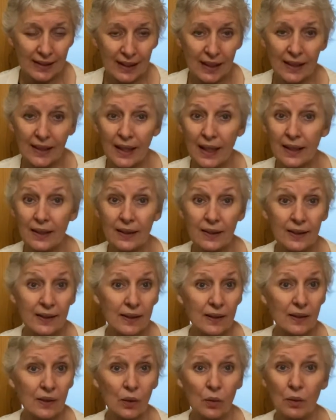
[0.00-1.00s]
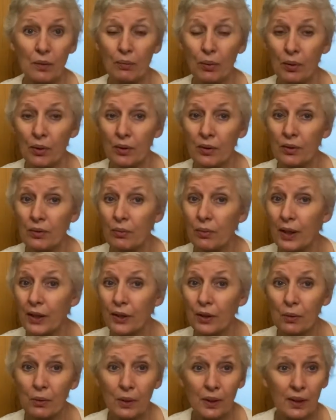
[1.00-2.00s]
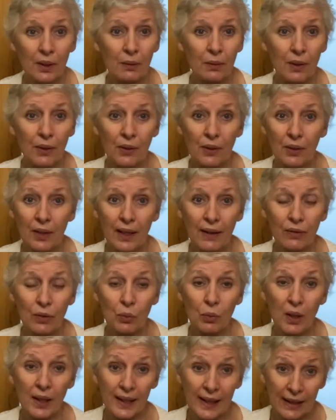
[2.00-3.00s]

and that is so important while you're working with your level 1.